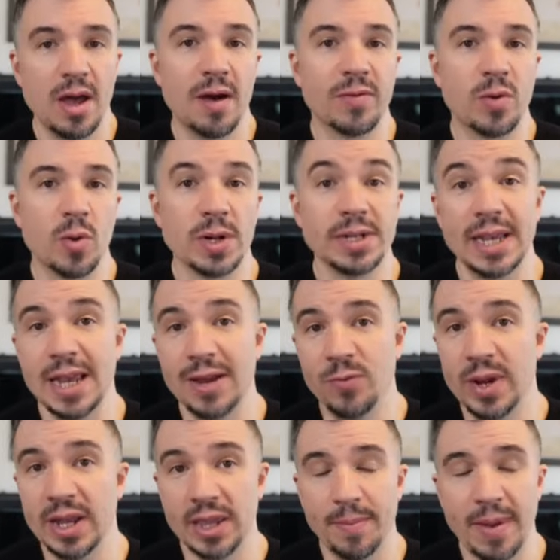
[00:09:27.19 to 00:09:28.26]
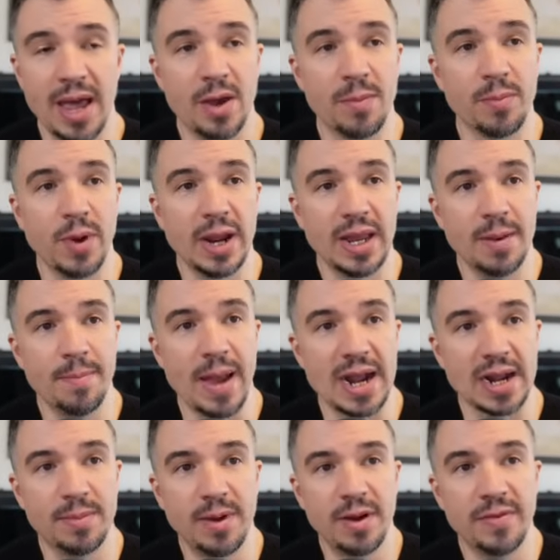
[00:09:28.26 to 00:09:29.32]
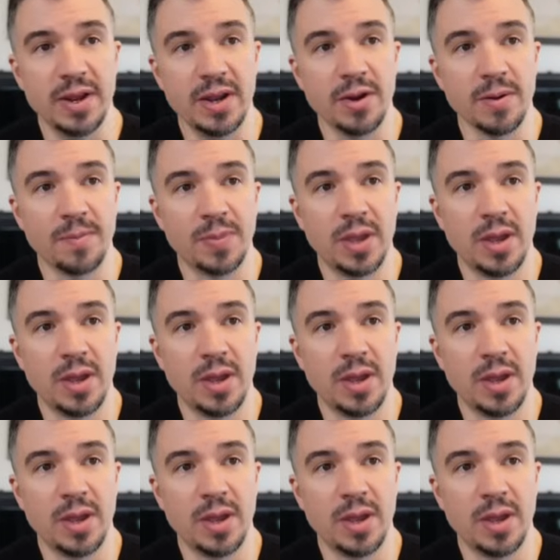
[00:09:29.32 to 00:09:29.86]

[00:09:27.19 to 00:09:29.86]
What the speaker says: Of course, if we get the pound breaking back above here,